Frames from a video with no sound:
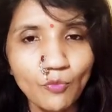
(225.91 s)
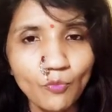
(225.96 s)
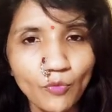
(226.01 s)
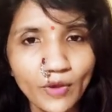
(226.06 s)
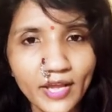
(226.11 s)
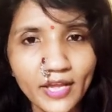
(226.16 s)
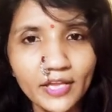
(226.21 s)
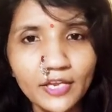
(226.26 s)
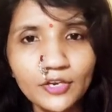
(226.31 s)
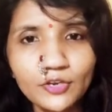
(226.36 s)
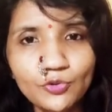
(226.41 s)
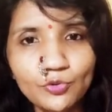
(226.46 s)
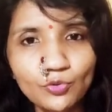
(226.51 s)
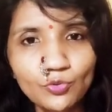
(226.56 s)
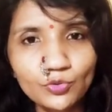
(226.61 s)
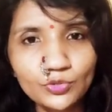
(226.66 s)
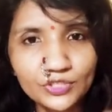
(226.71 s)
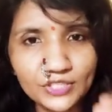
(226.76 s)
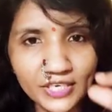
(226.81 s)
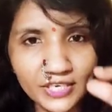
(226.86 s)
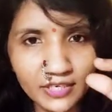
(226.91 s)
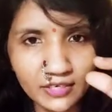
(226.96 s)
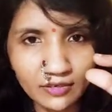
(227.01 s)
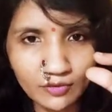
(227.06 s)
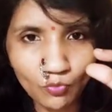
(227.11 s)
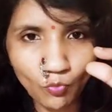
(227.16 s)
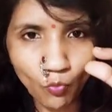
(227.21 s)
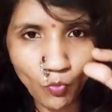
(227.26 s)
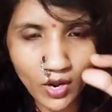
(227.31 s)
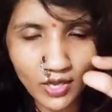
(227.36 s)
where you take
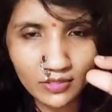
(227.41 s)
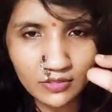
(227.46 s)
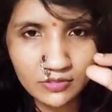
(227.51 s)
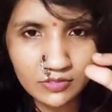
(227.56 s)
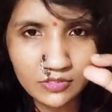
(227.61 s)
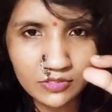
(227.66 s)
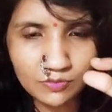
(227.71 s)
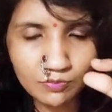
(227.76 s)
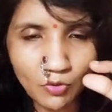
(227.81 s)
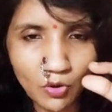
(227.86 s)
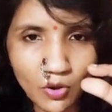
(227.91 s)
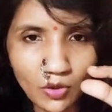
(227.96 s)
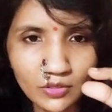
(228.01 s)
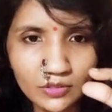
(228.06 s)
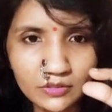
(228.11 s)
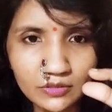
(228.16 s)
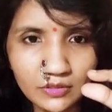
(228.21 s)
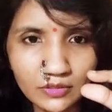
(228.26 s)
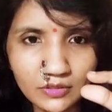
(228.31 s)
one small